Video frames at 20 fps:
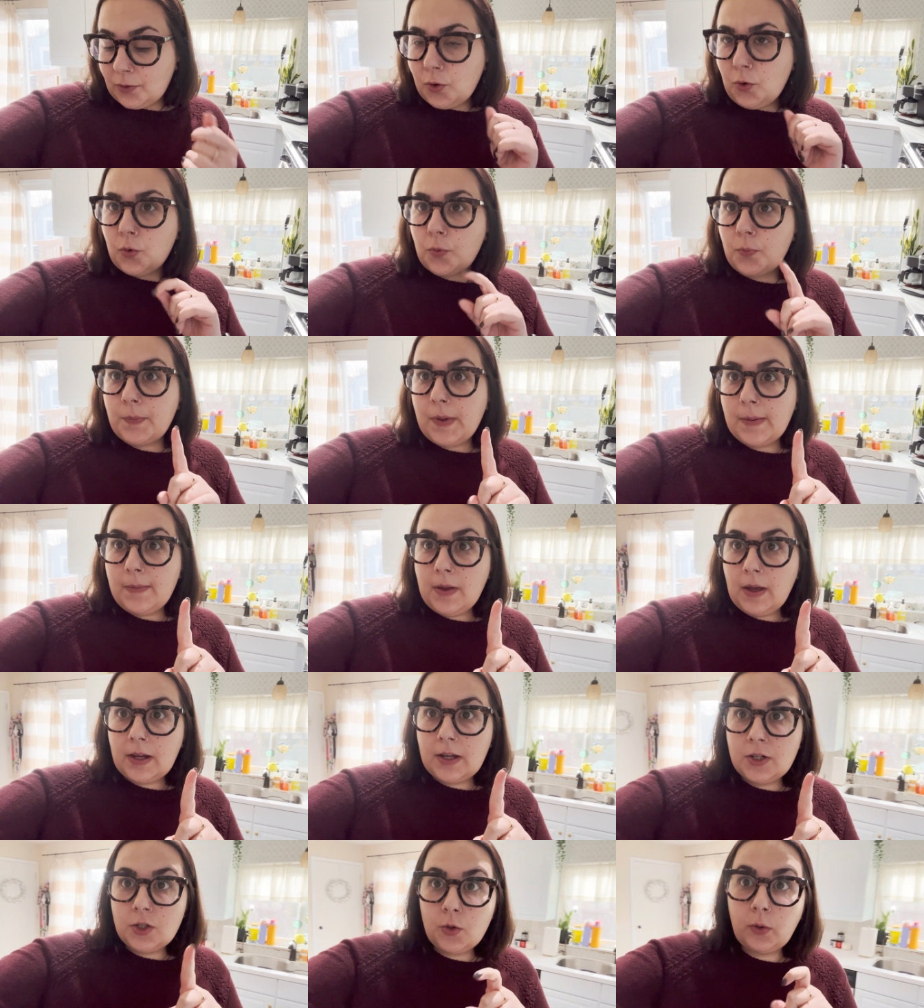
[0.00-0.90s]
Oh, maybe I
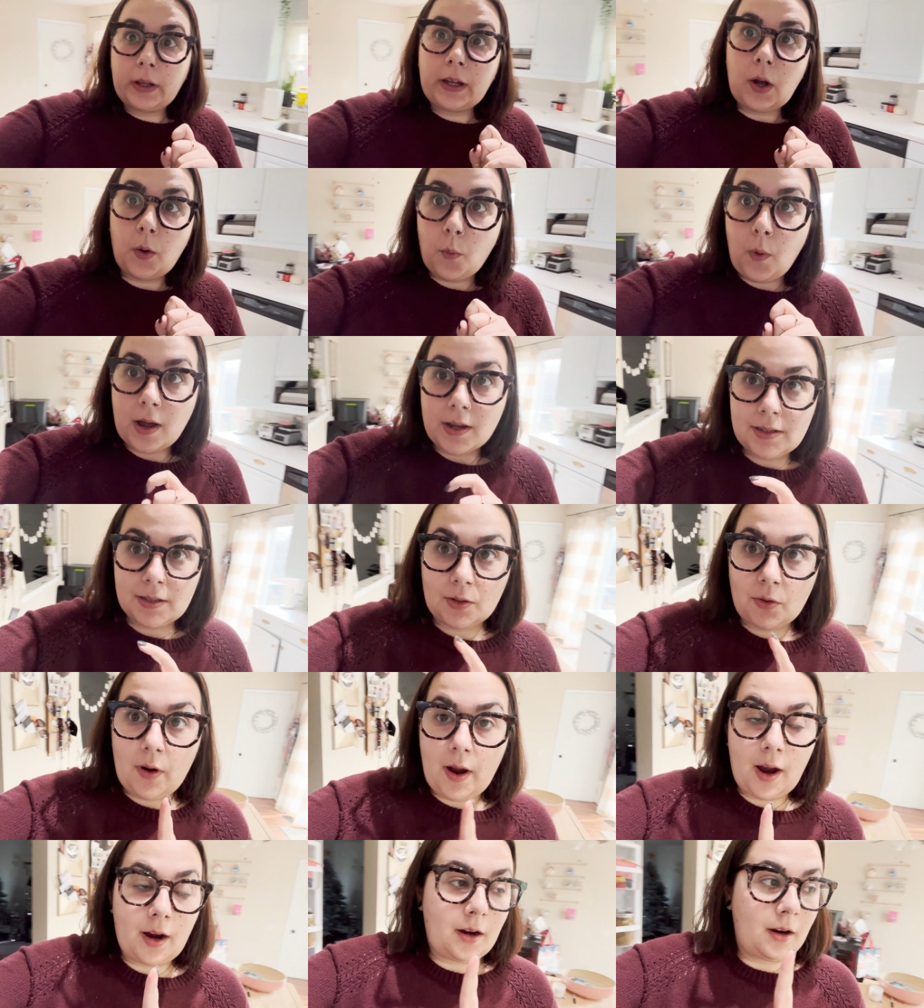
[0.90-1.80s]
could do like a Wasa
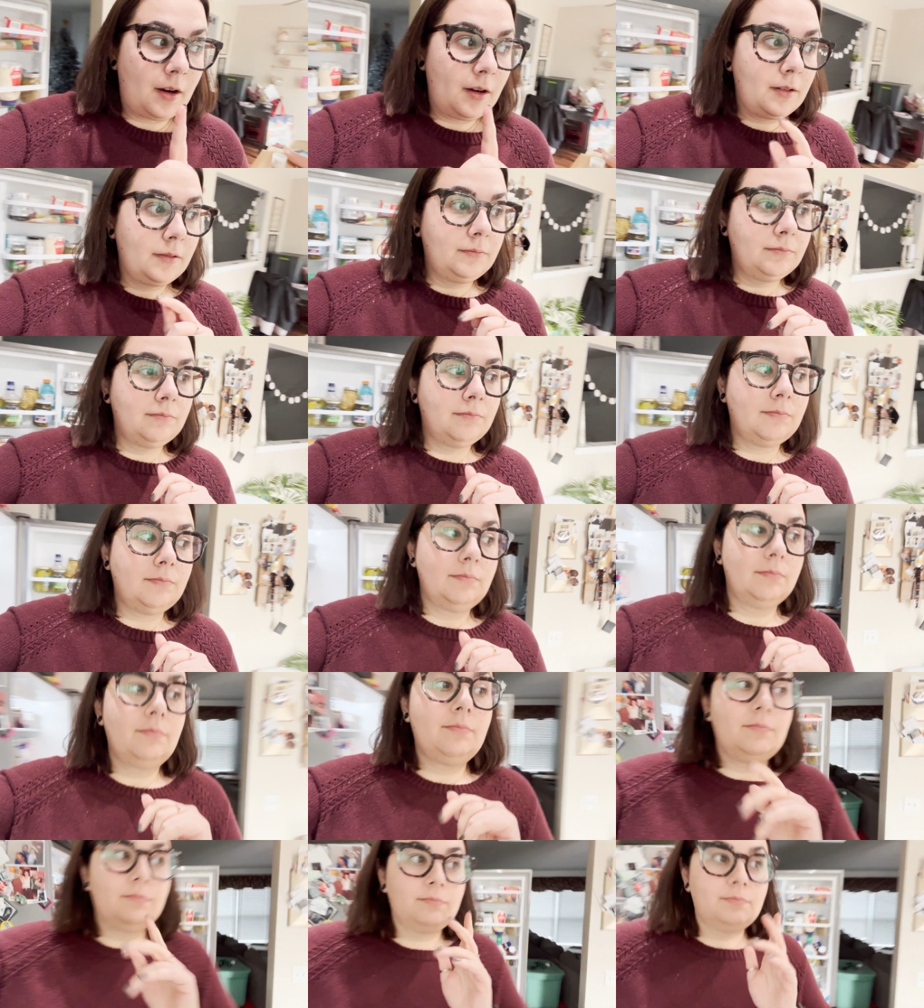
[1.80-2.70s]
cracker
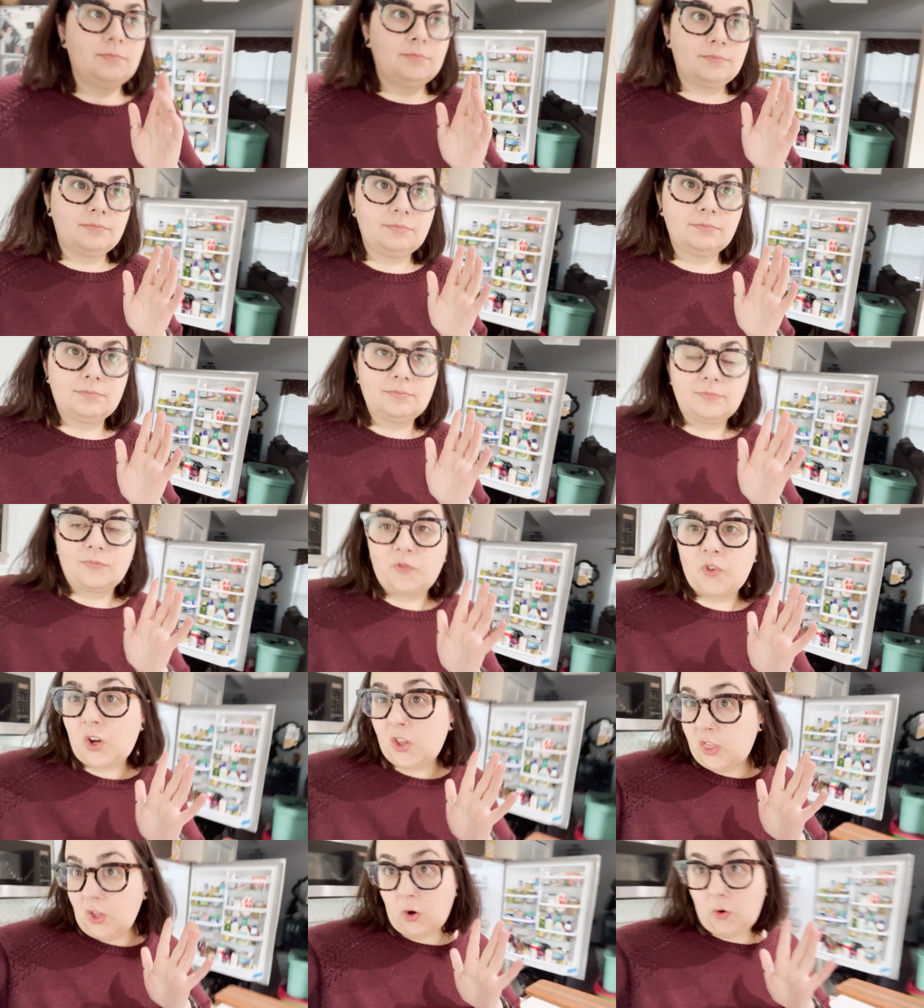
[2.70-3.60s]

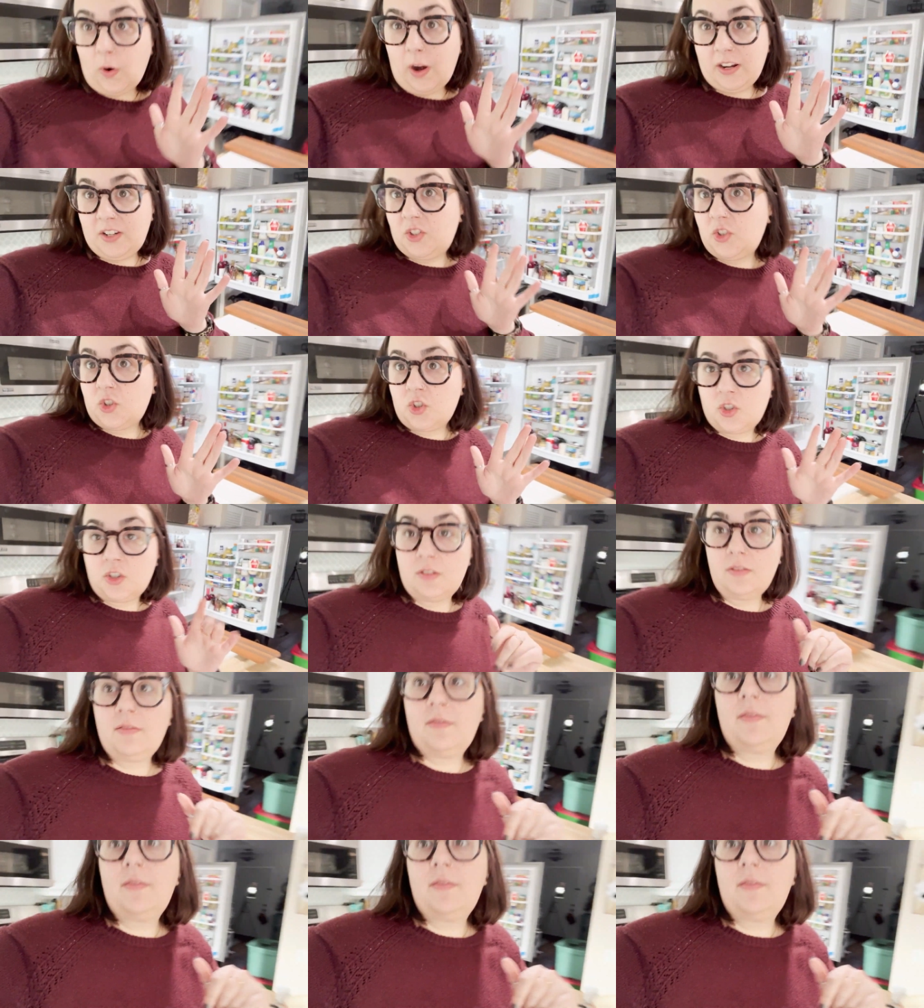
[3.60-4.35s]
for the crunch,